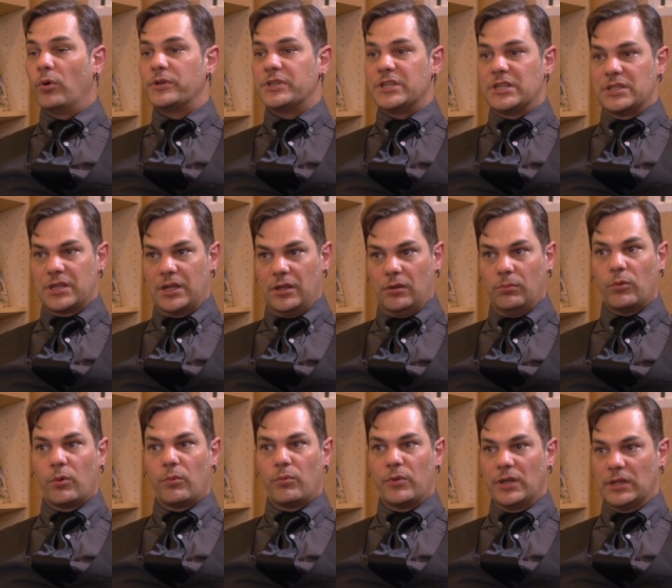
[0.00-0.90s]
detailed,
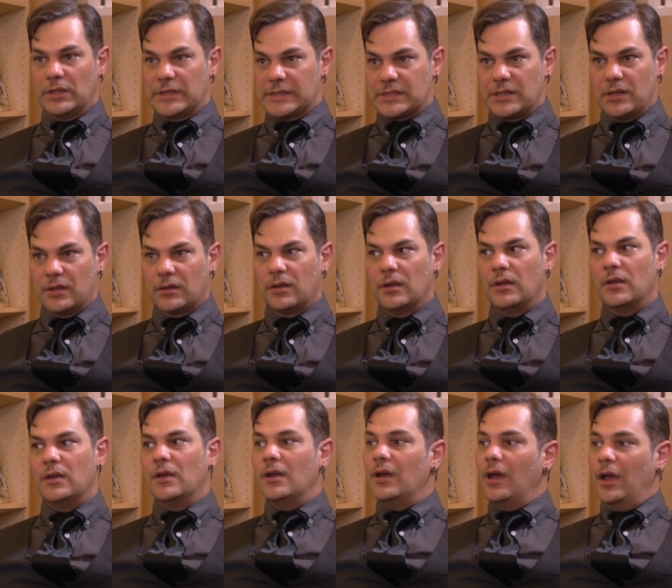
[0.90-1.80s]
more realistic.
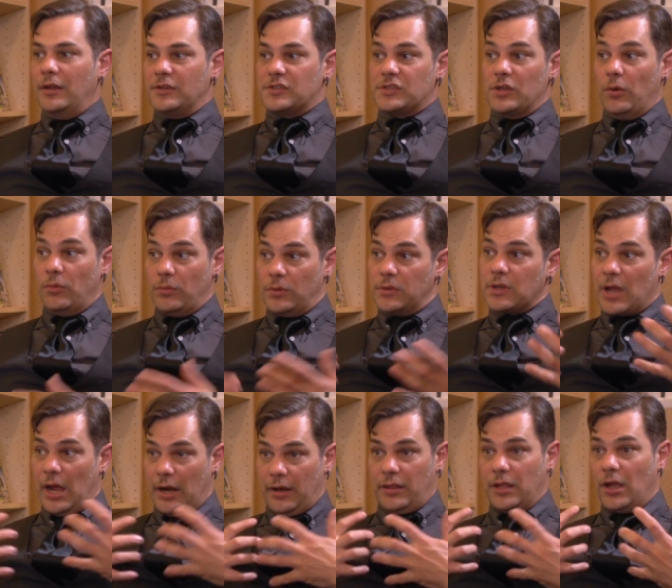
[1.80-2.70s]
And so
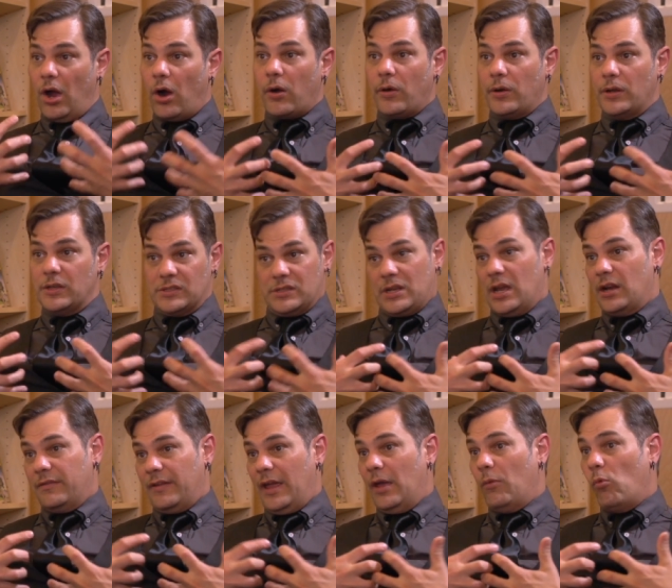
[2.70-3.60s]
kind of the art is kind
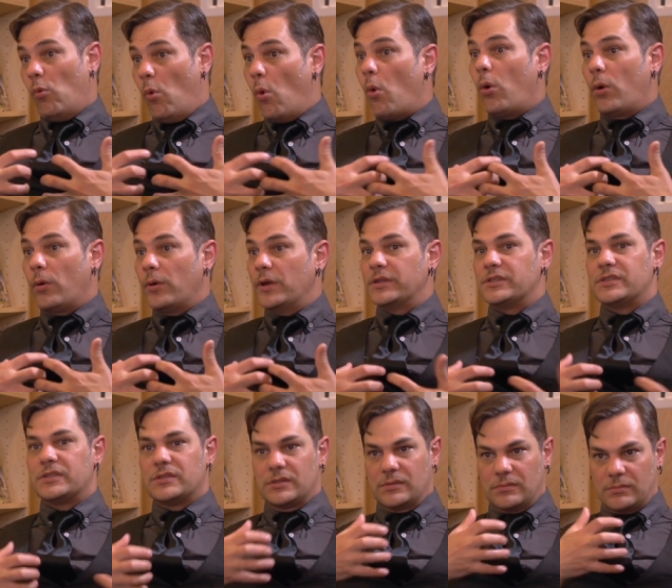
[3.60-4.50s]
of at war.
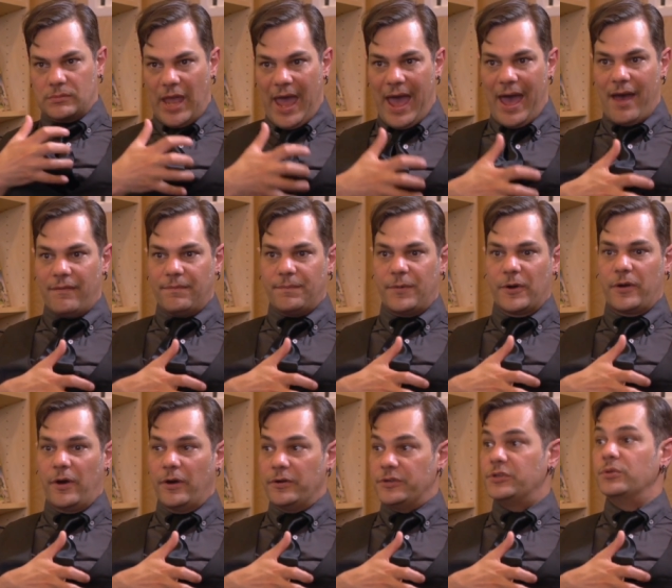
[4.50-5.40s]
It's half
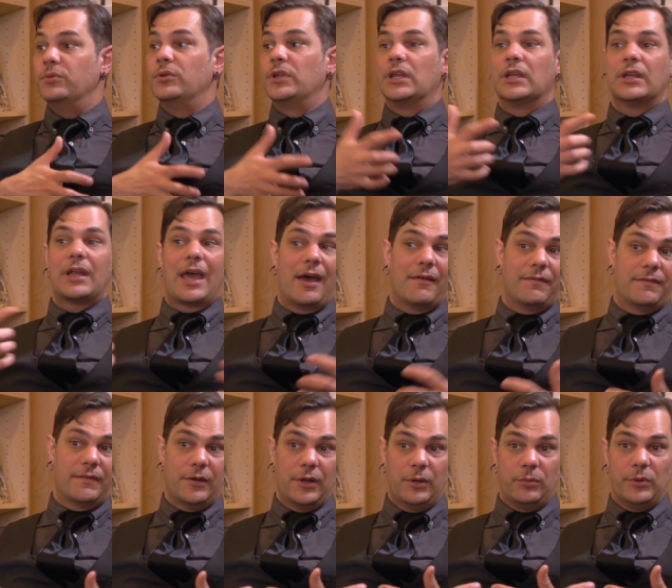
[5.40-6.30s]
cartoony and half
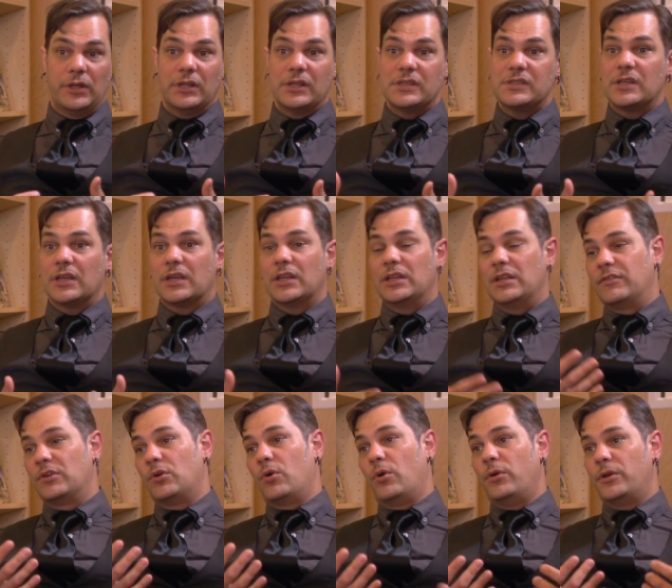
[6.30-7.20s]
very realistic. And
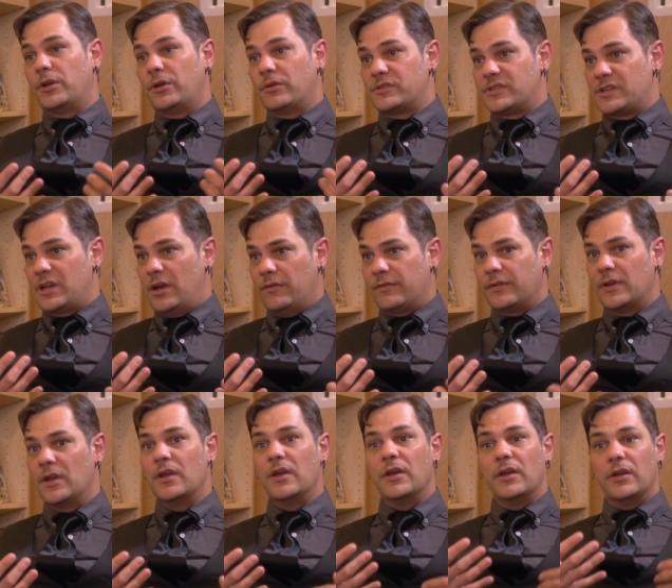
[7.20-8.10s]
even Courtney herself
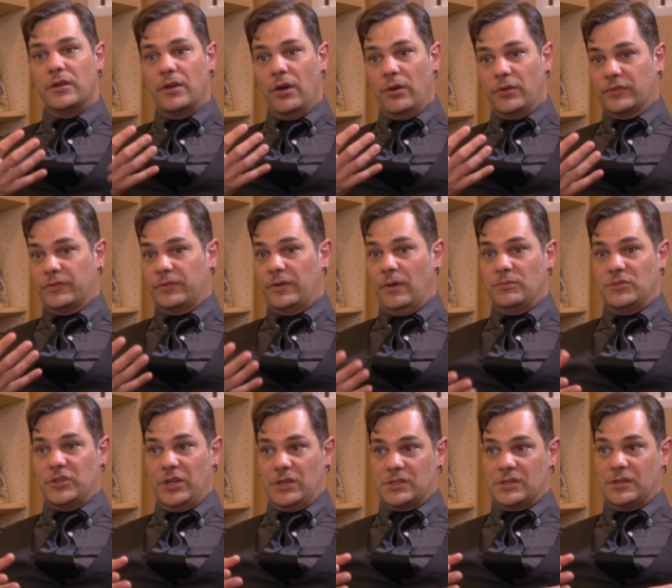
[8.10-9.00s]
goes from
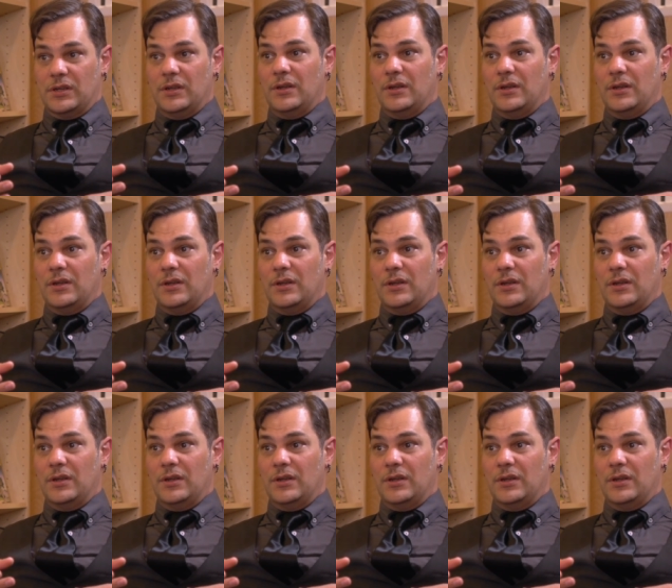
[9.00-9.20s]
just